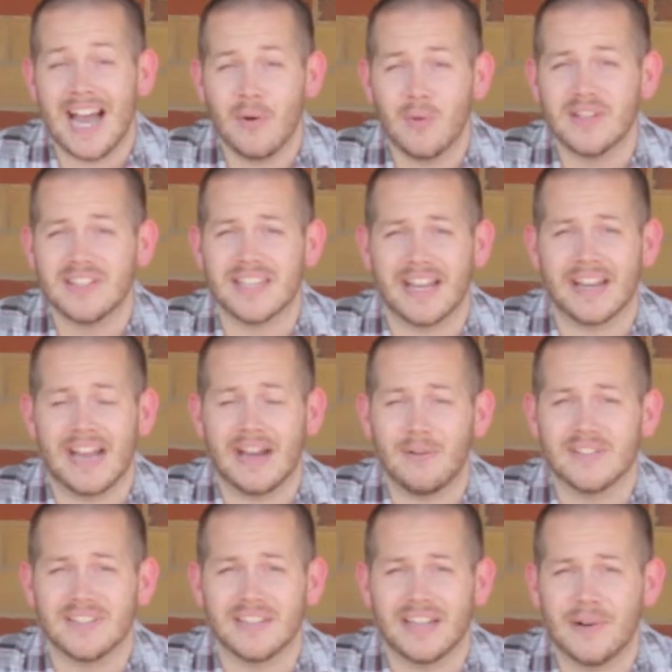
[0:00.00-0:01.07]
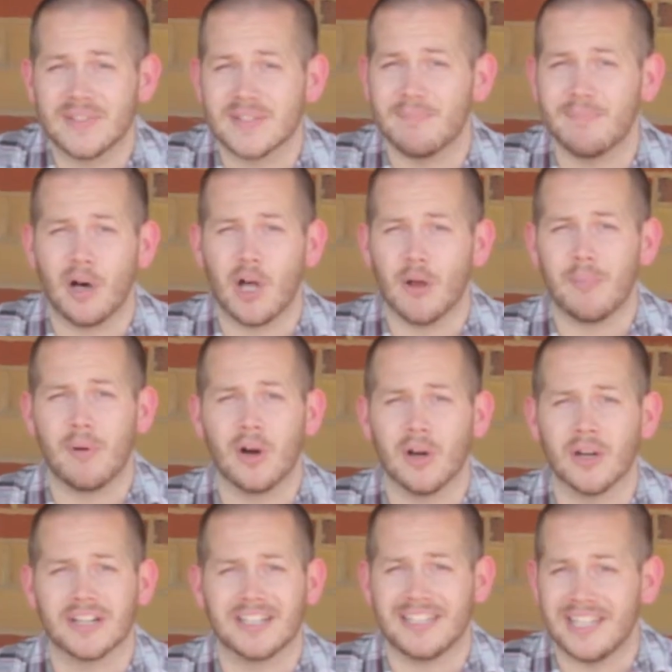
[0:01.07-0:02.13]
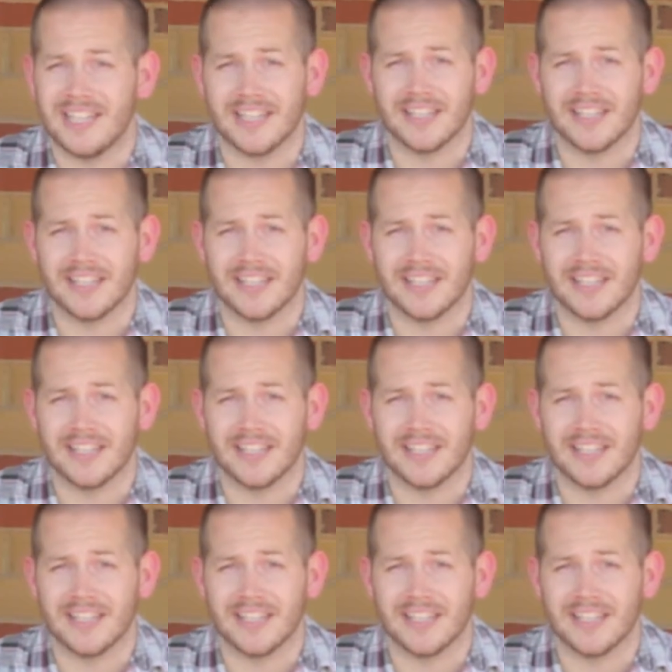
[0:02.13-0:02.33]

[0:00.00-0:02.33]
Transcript: I was a ballpark